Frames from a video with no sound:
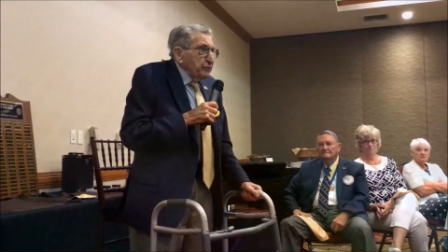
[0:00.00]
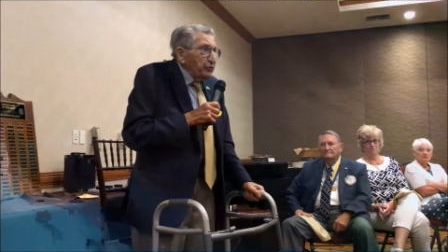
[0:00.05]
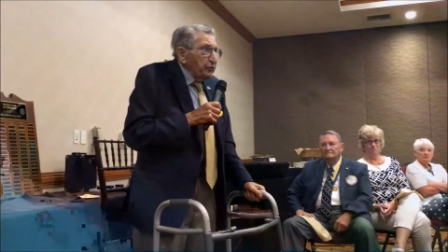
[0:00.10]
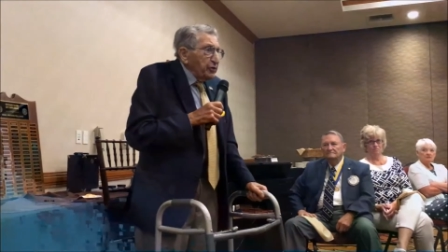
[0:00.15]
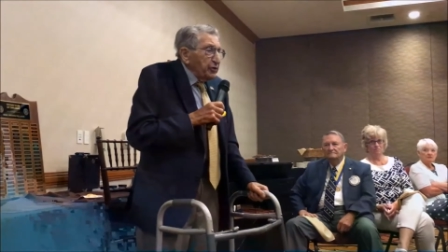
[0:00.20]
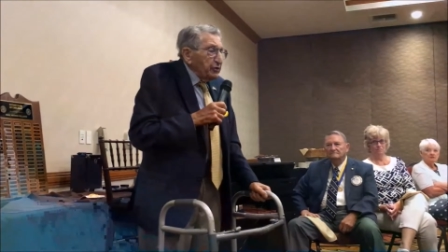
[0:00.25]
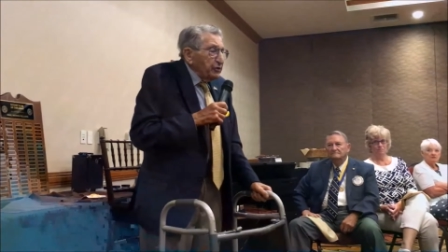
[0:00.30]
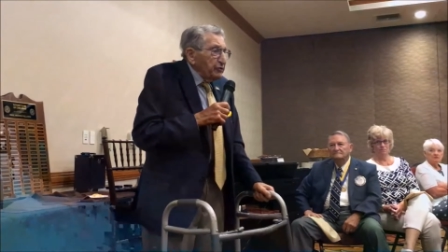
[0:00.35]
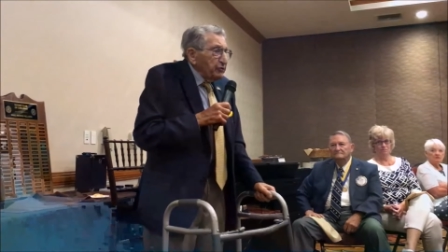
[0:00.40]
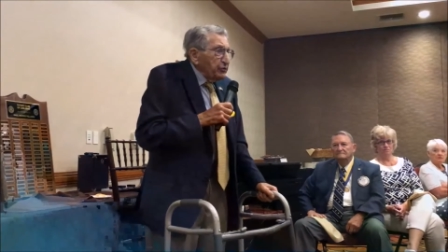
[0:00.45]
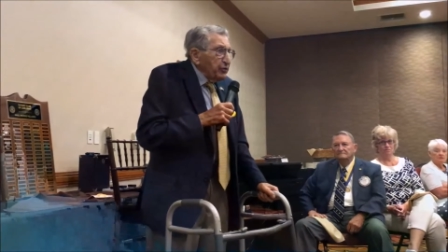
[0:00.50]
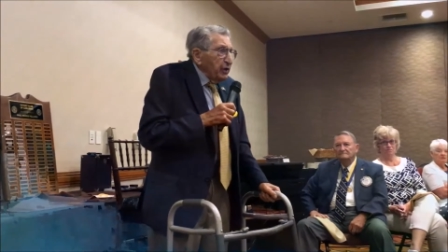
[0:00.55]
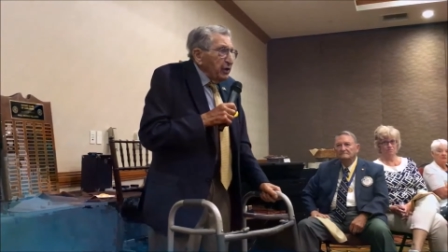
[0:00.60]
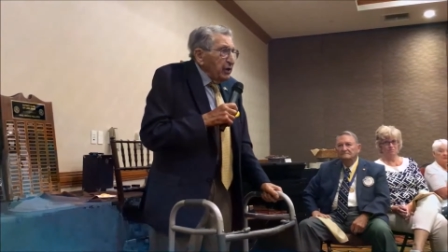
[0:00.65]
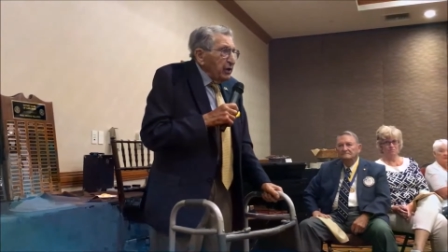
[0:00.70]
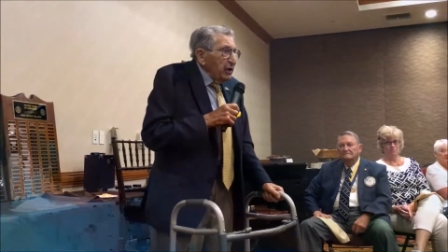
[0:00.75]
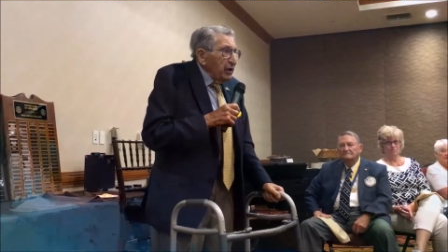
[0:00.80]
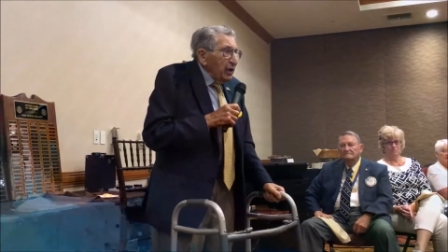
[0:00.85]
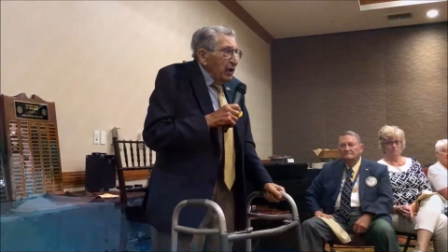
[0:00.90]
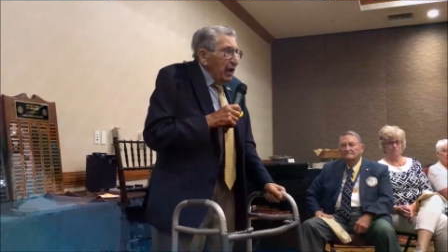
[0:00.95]
few years.
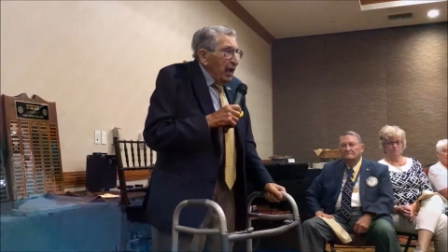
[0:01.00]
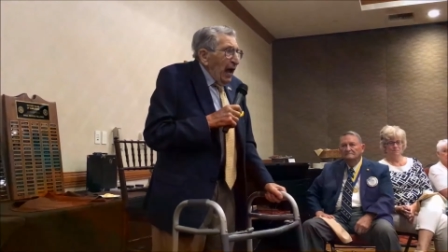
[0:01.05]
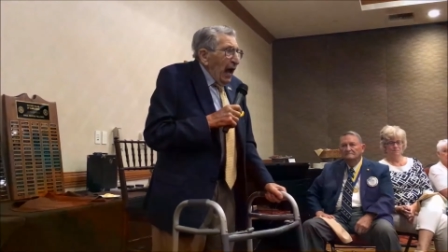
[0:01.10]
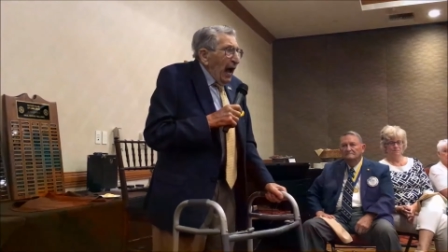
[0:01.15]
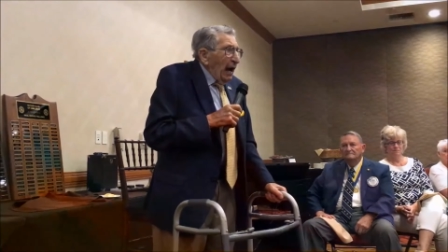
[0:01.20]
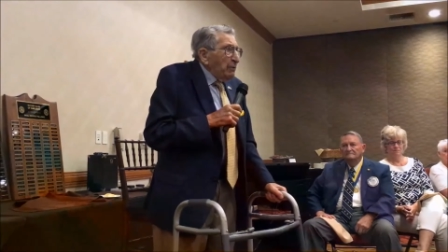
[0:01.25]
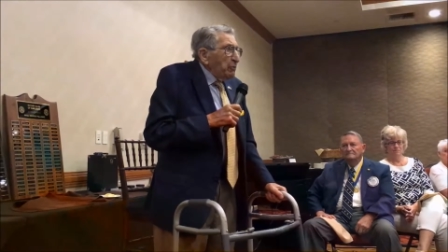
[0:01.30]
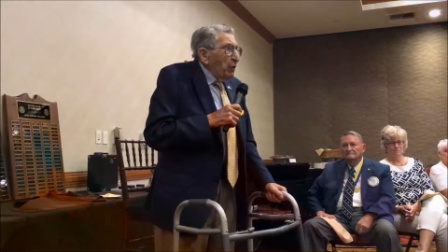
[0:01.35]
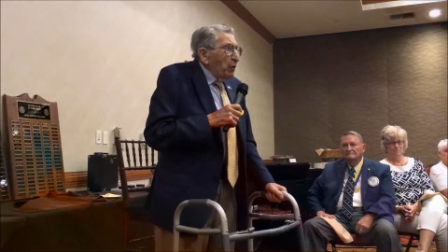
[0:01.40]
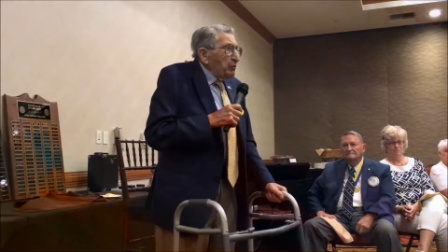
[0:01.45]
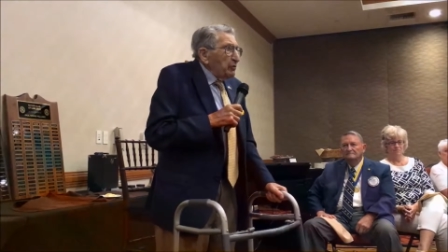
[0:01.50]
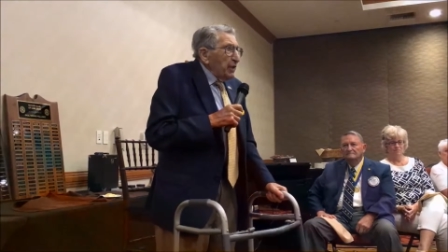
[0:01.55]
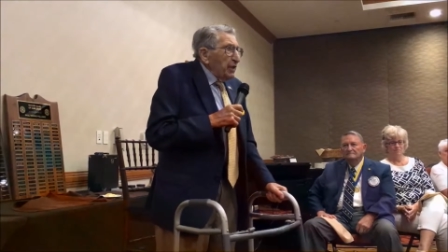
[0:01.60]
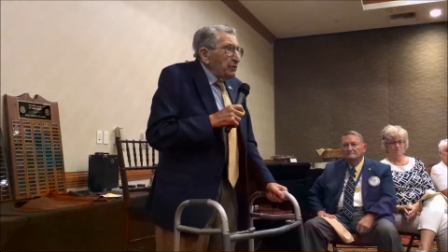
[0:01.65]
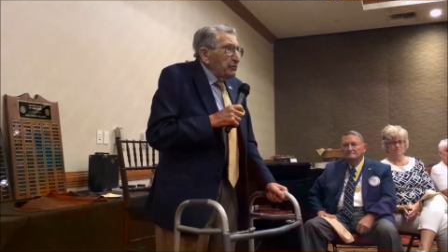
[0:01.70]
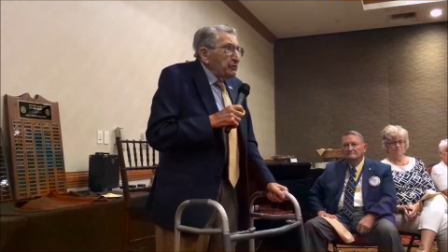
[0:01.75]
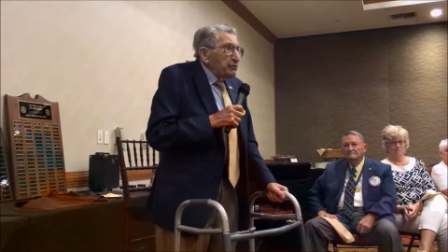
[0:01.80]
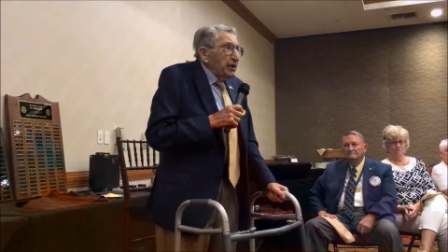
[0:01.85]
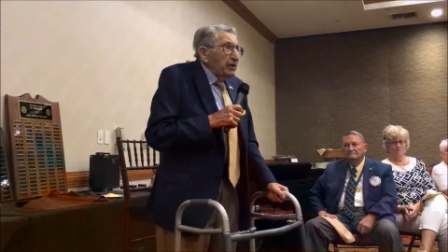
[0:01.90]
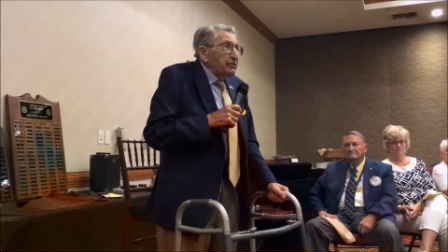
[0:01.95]
I wrote
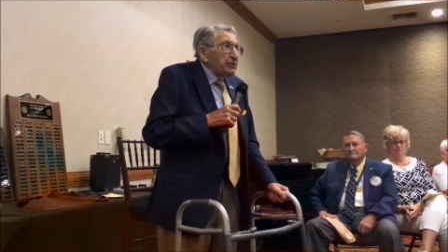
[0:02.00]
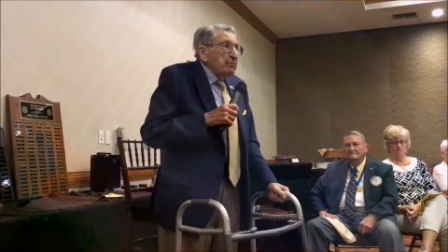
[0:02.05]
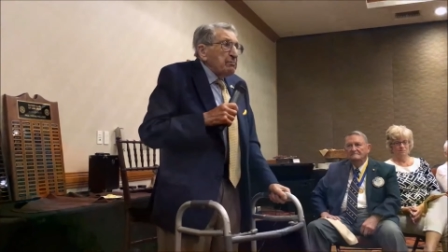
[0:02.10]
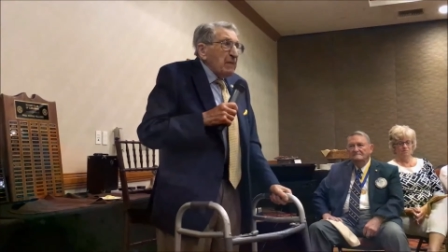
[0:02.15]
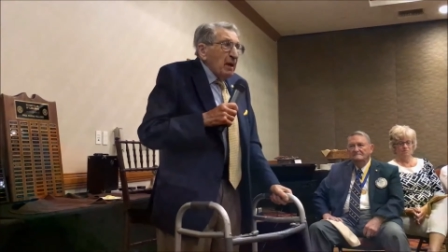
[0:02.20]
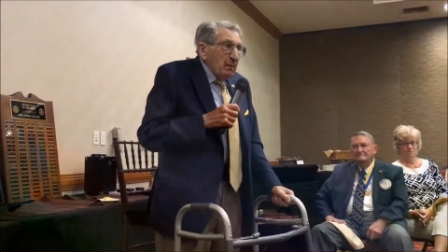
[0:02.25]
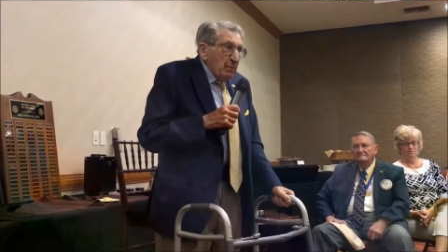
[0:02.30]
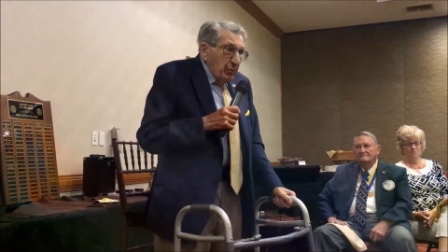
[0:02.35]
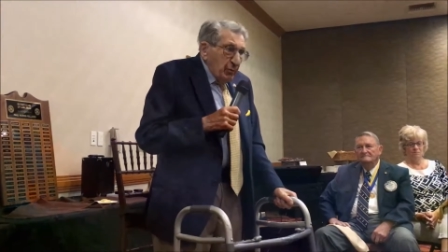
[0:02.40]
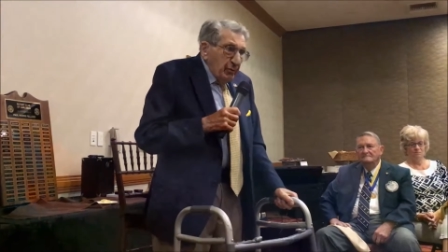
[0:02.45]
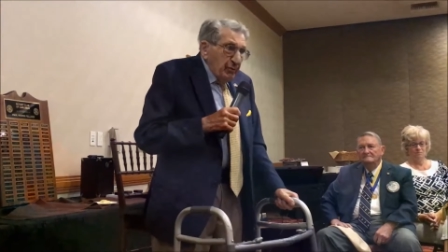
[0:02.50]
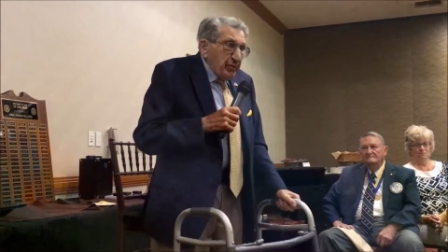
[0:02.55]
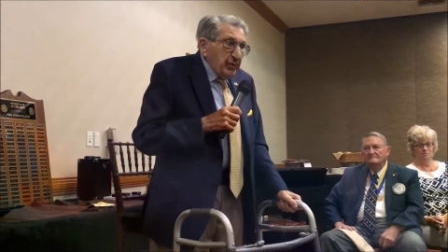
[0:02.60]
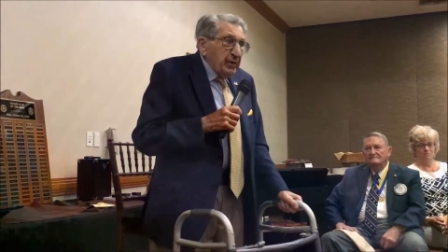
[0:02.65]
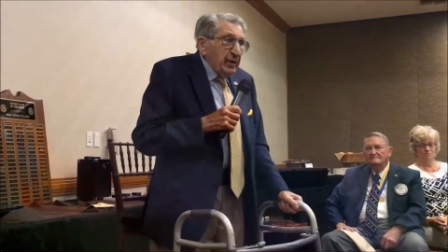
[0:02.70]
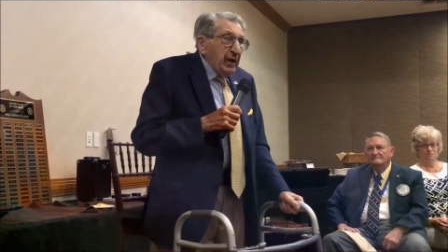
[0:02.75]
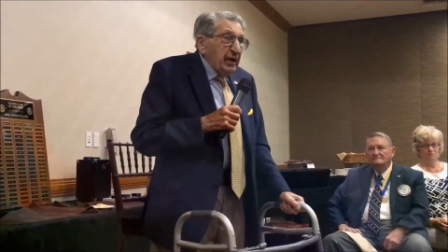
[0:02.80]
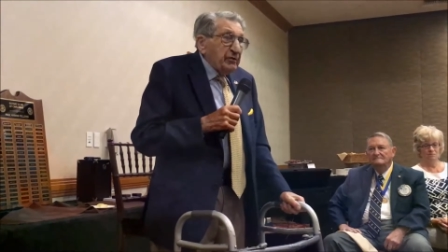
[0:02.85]
letters as a member of